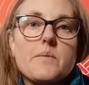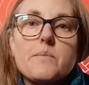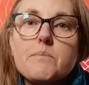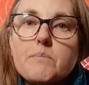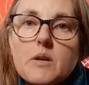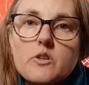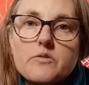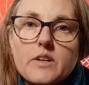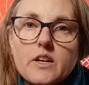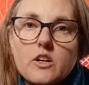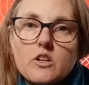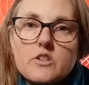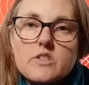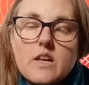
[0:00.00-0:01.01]
middle
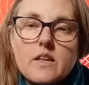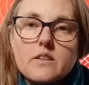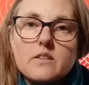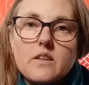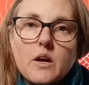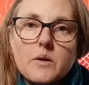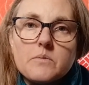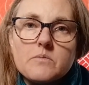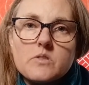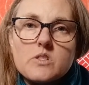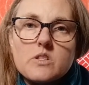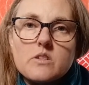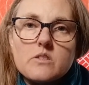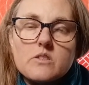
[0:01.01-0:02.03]
fingers and
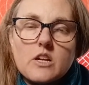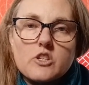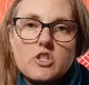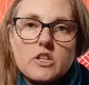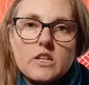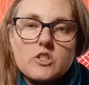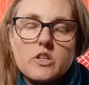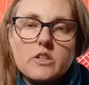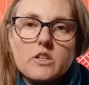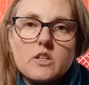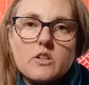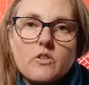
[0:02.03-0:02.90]
thumbs touching each other,